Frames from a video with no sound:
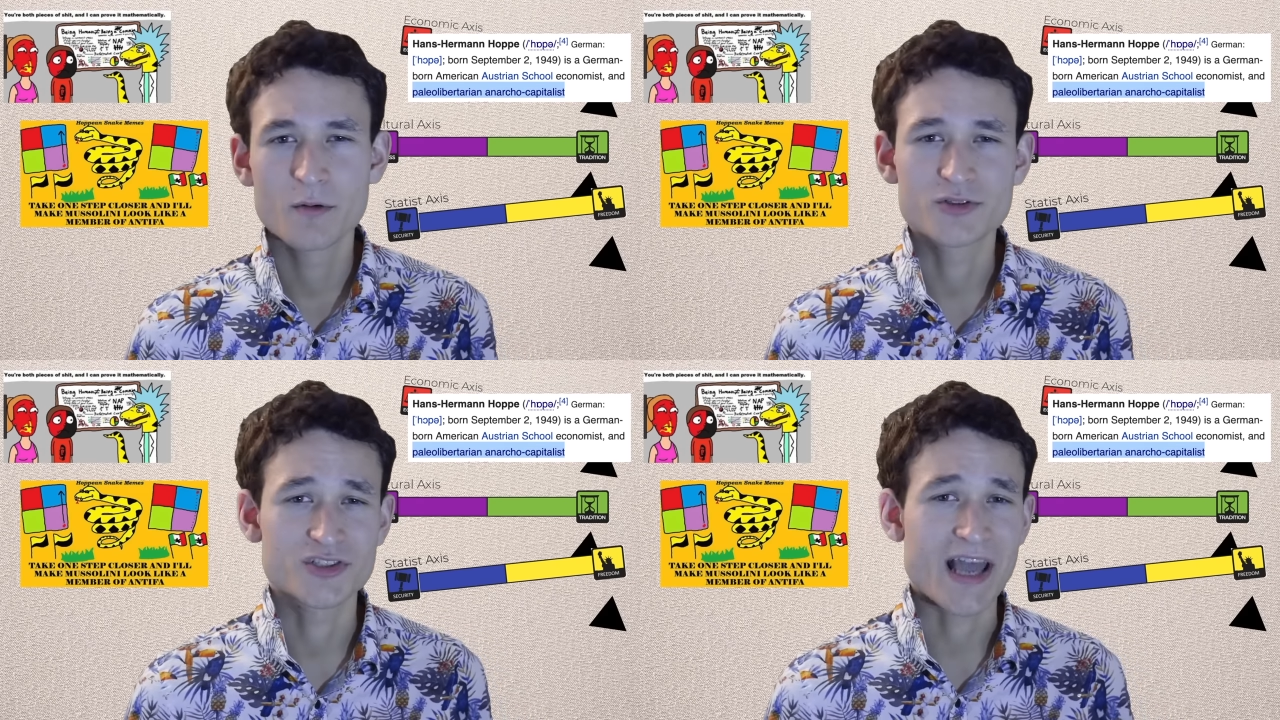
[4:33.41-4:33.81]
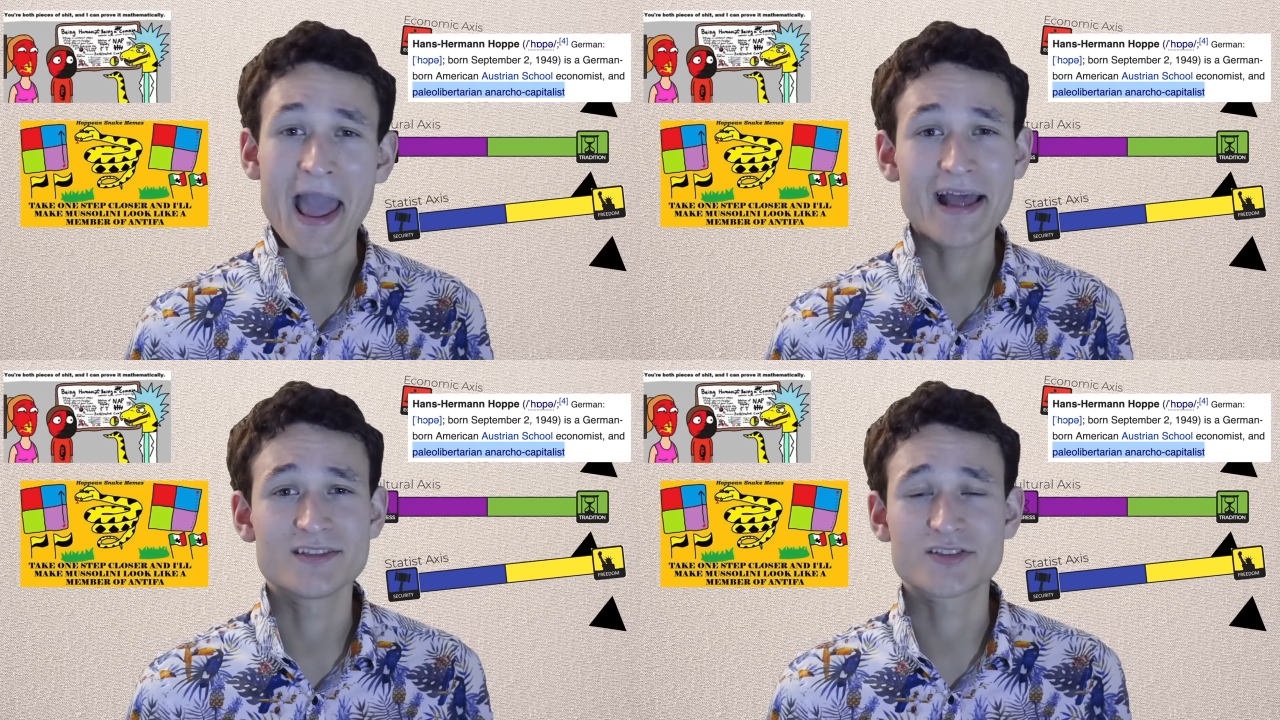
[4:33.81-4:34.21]
which is
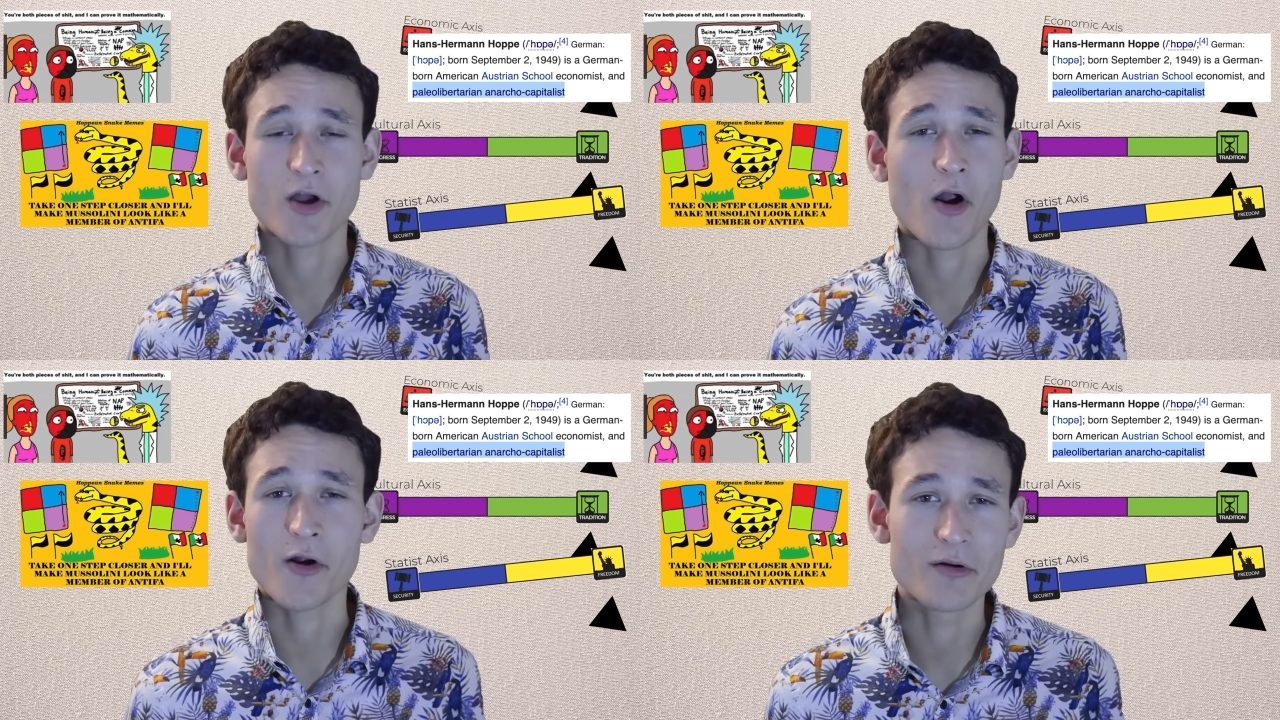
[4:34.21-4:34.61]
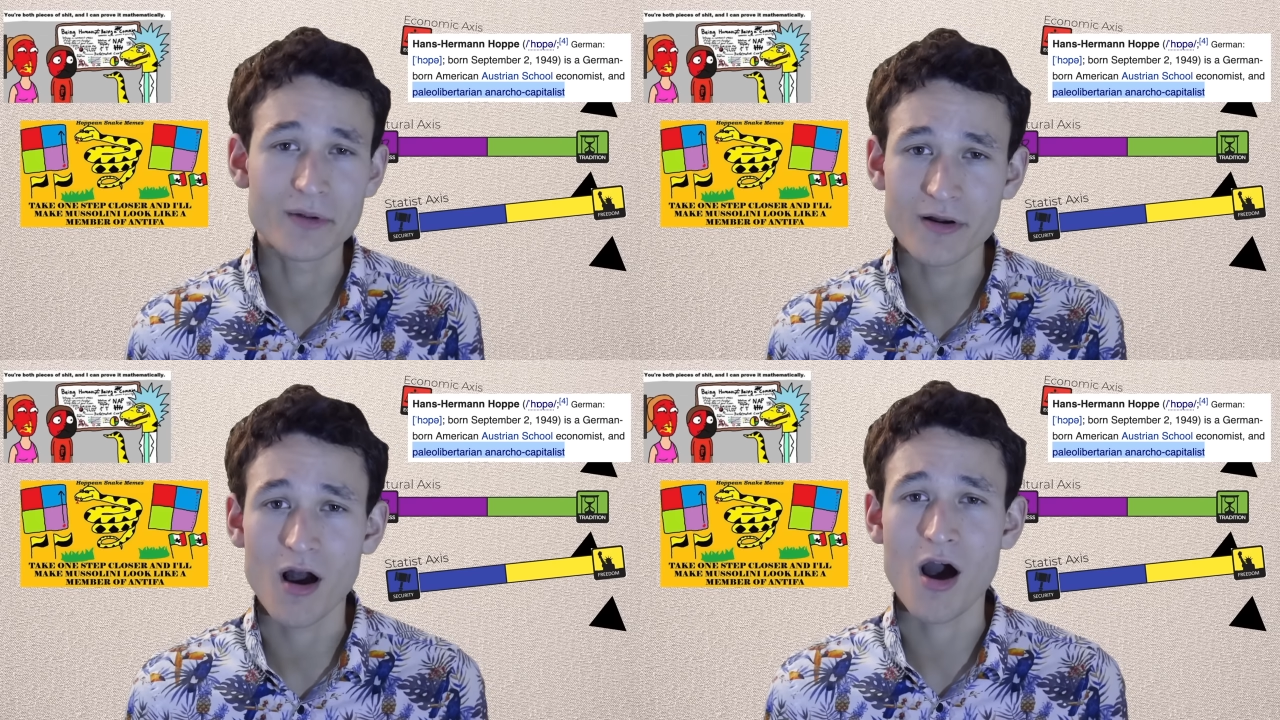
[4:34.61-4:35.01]
Hans
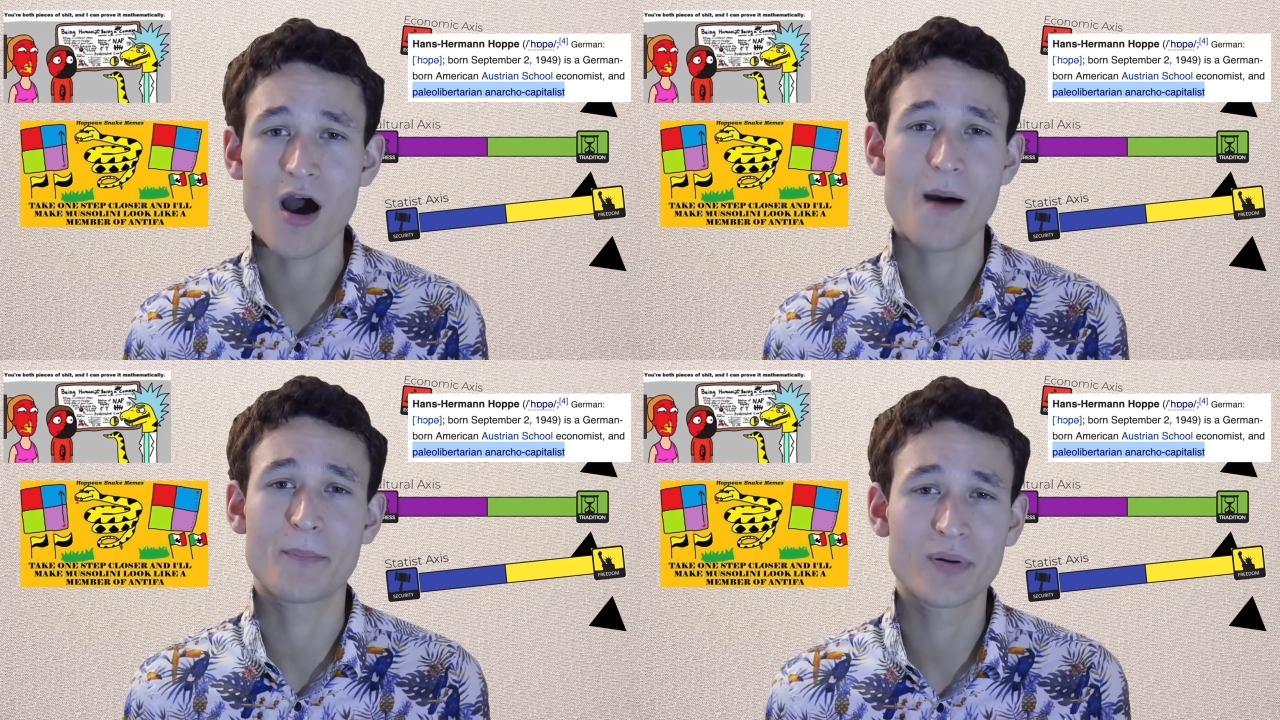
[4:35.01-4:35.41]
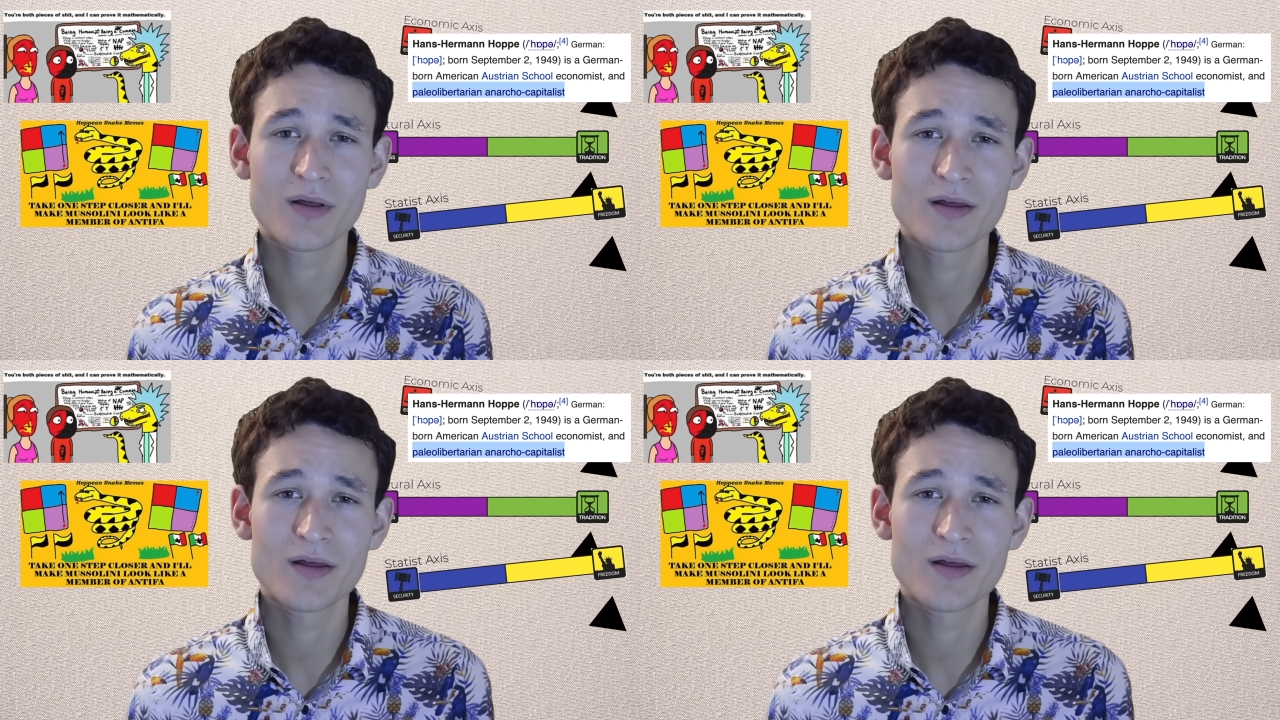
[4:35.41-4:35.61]
Hermann Hoppe.